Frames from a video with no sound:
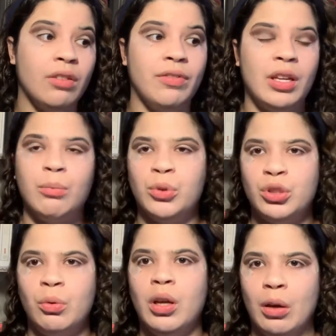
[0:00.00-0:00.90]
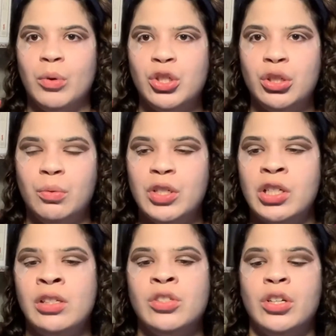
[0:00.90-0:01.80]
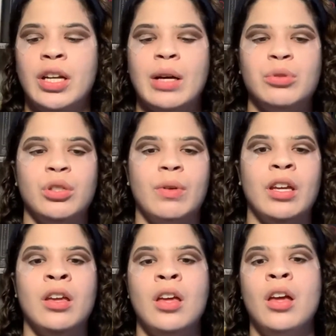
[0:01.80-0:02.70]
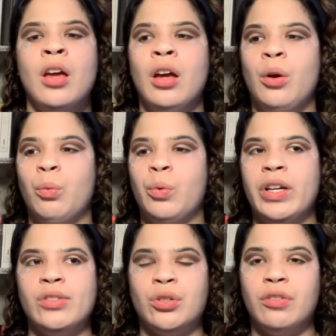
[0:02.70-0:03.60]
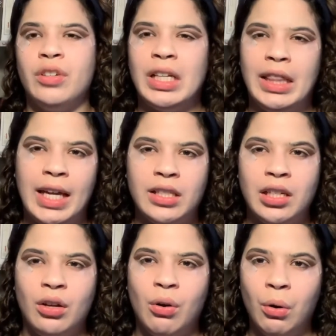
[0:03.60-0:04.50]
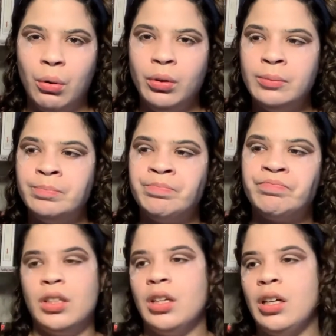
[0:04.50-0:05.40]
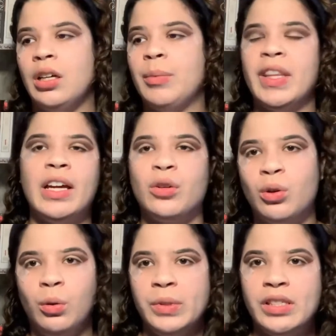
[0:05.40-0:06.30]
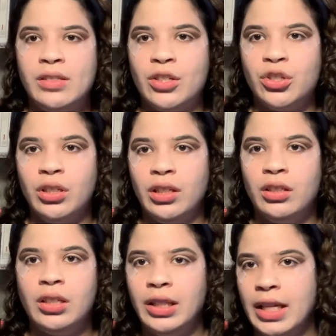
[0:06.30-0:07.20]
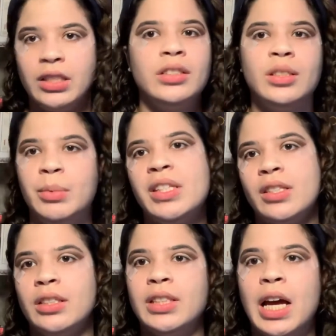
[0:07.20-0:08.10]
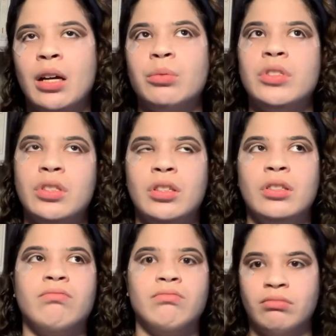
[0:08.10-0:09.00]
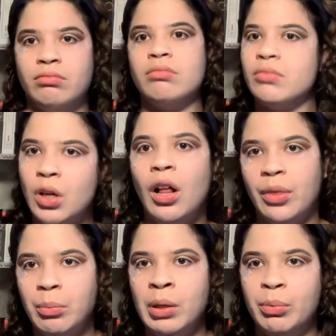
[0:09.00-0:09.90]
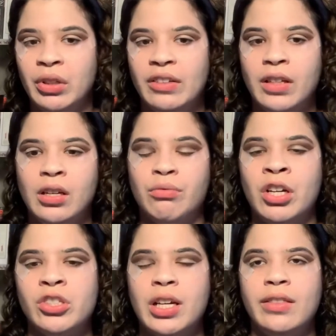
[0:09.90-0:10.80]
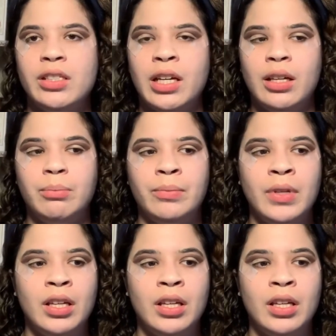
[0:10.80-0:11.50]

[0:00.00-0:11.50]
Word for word: of them were doing and what she originally started out doing was sort of collecting coal. And that coal was essentially collected to be sent out to all the people living in Russia at the time.